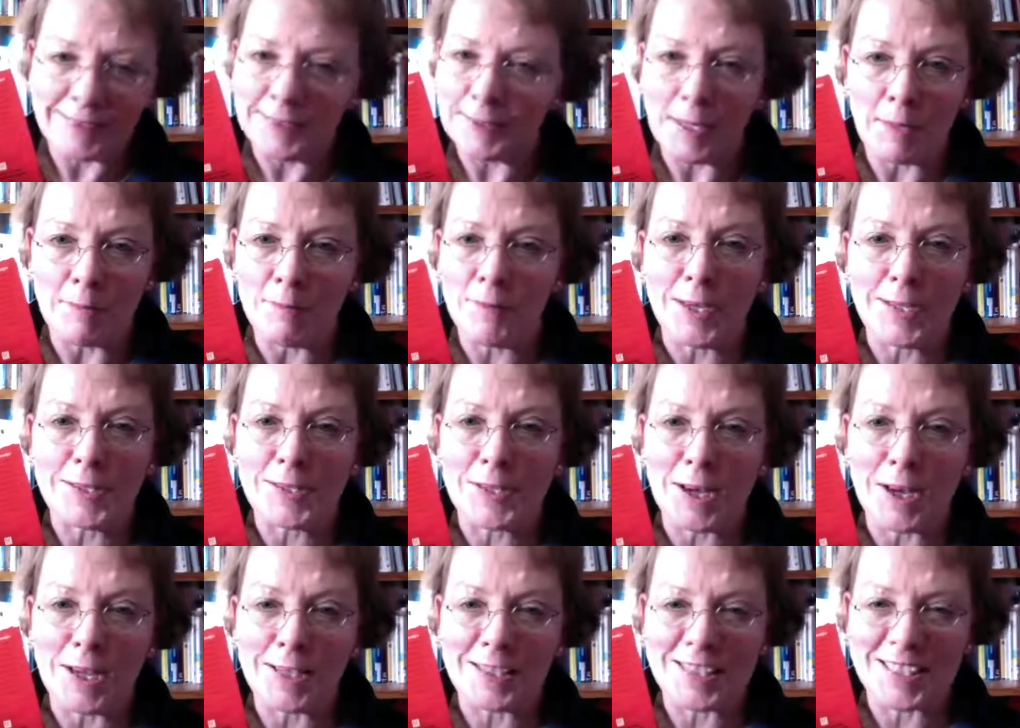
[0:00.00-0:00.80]
I'm very
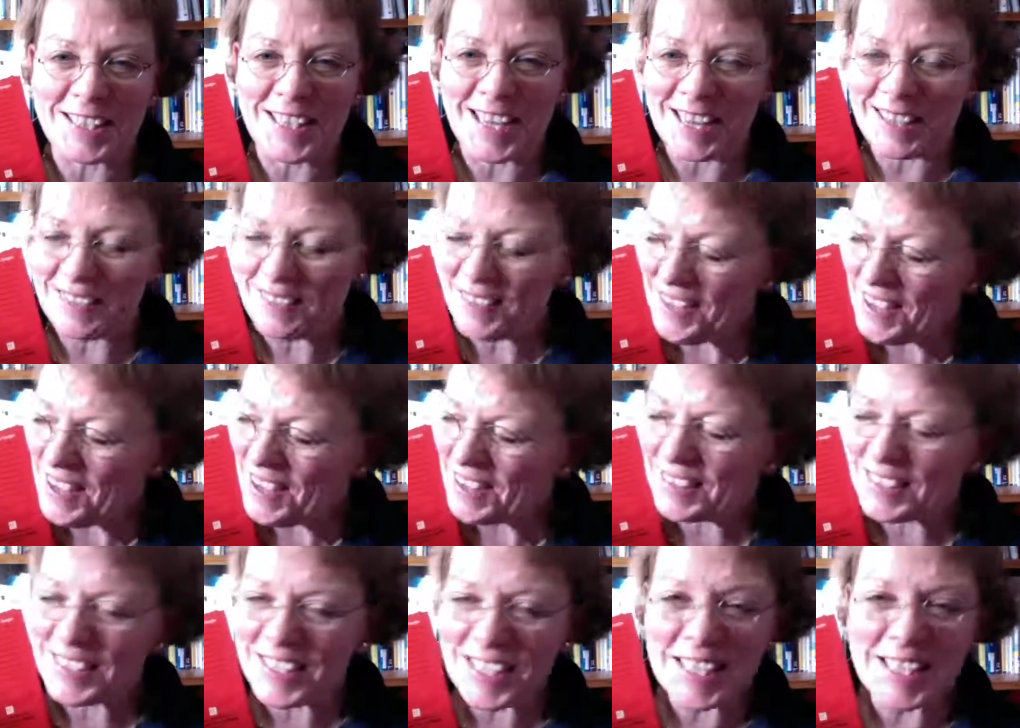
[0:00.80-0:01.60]
tired today.
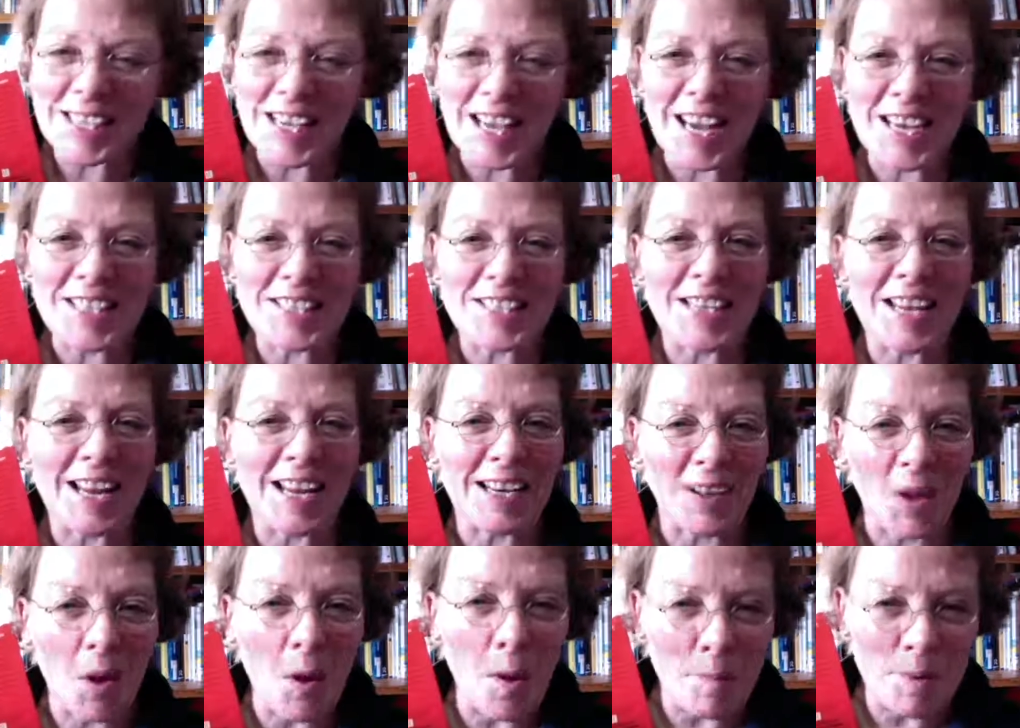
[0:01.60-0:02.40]
The dedication
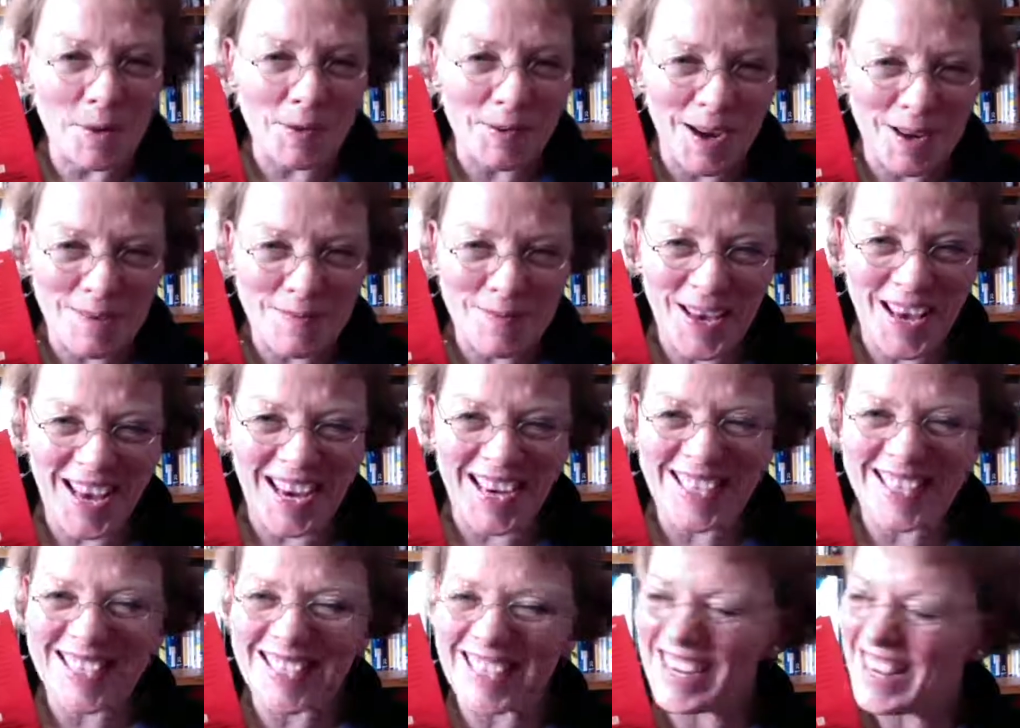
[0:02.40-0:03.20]
and copyright
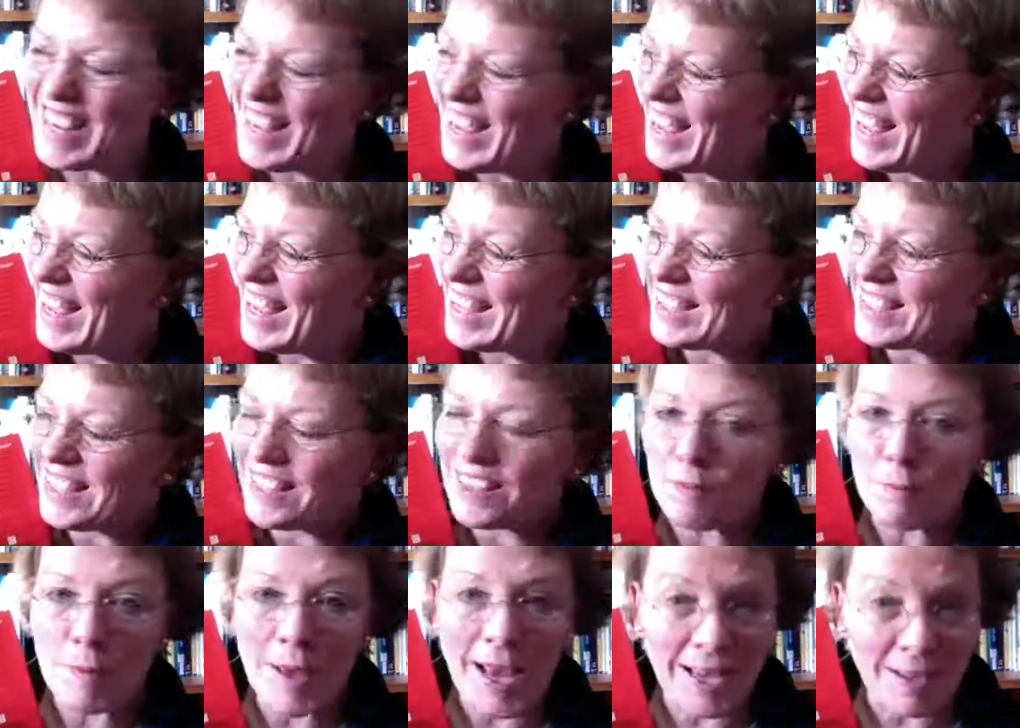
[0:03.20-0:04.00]
page is
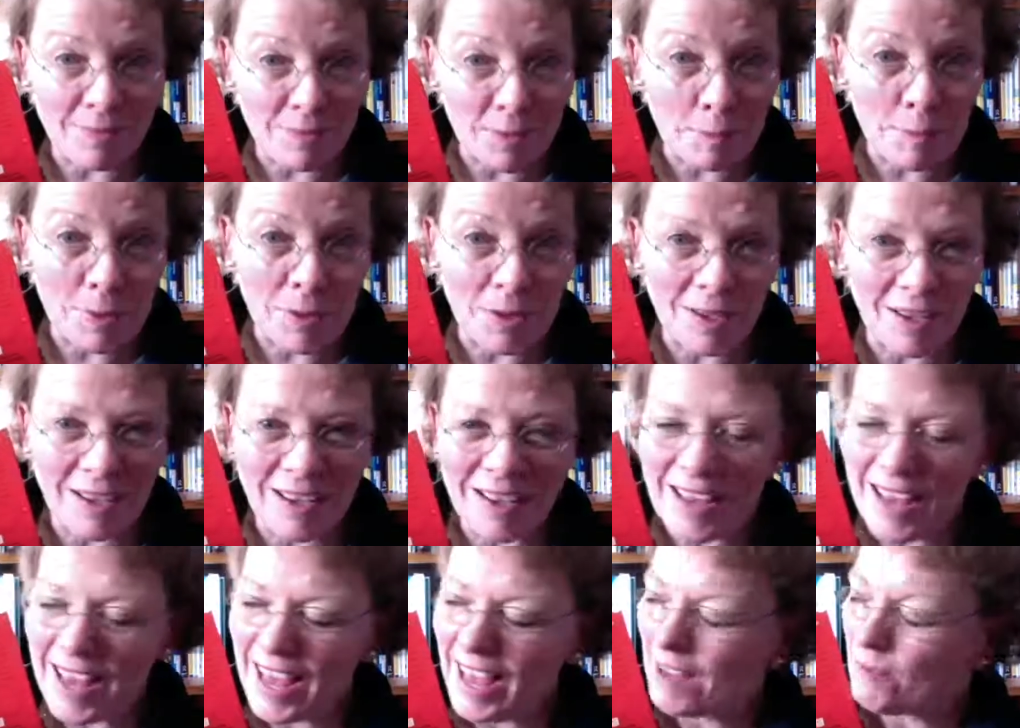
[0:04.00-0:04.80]
at the back of the book,